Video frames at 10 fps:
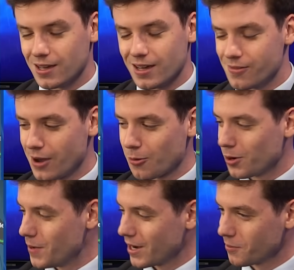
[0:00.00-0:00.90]
if I
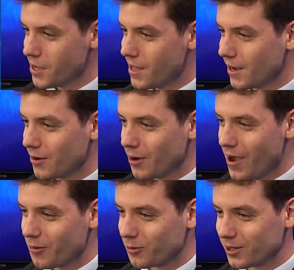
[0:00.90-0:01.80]
were a betting man, I,
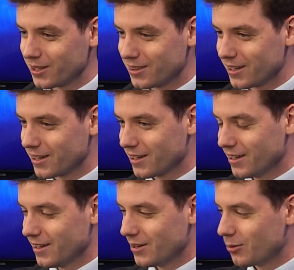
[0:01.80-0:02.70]
I really think
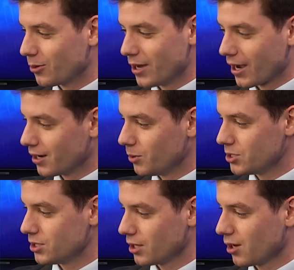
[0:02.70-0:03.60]
we're not going to be
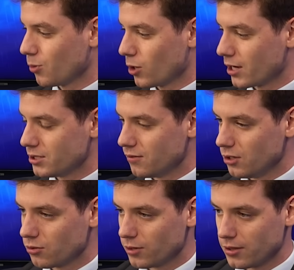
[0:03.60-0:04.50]
seeing any more
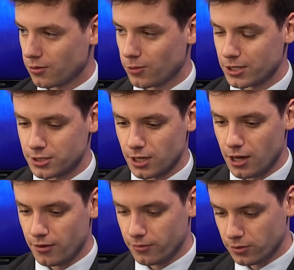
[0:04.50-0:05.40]
activity throughout the rest
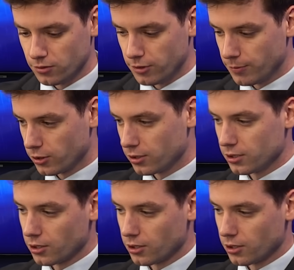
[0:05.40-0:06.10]
of November.